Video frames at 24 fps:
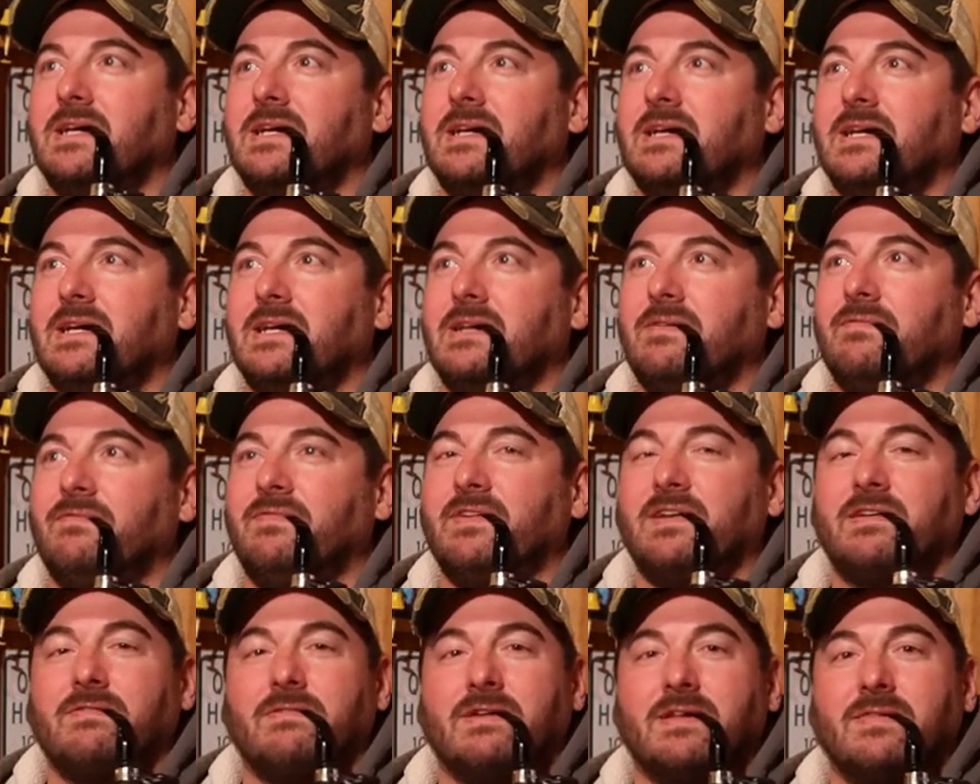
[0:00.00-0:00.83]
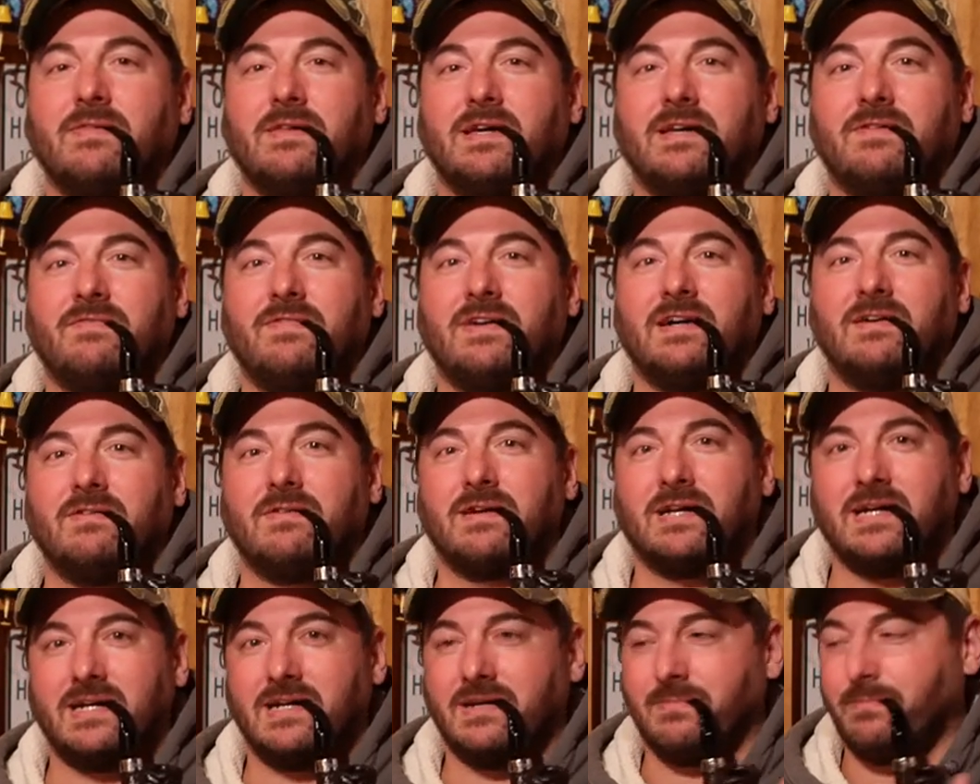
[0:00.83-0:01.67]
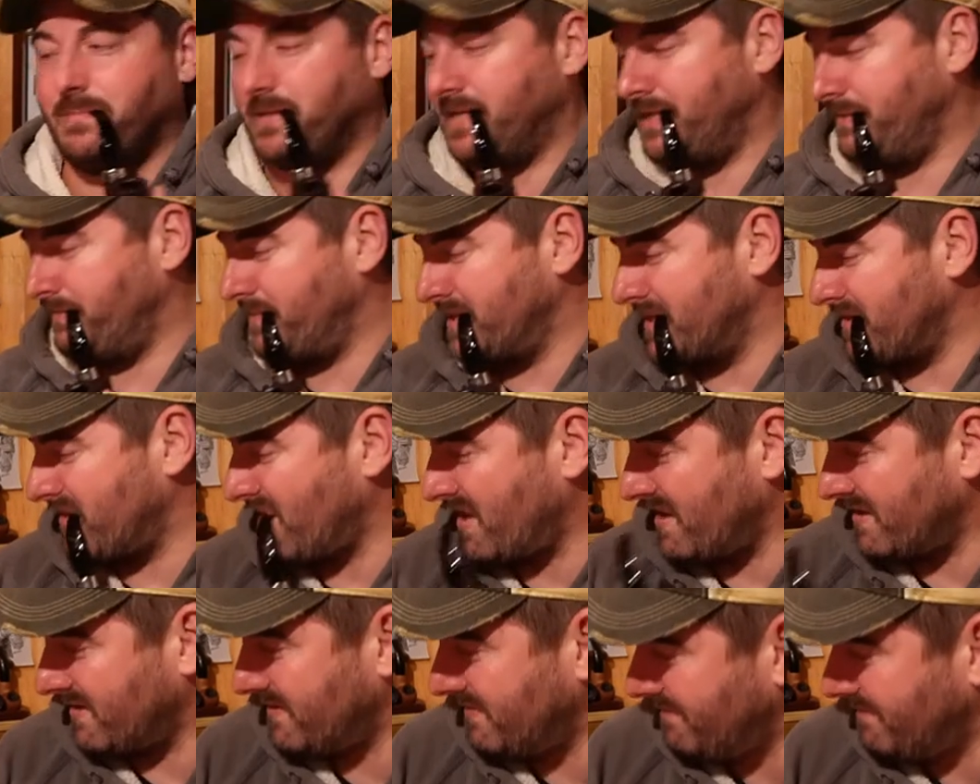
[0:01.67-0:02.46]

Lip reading: and figuring life out kind of pipe, I think.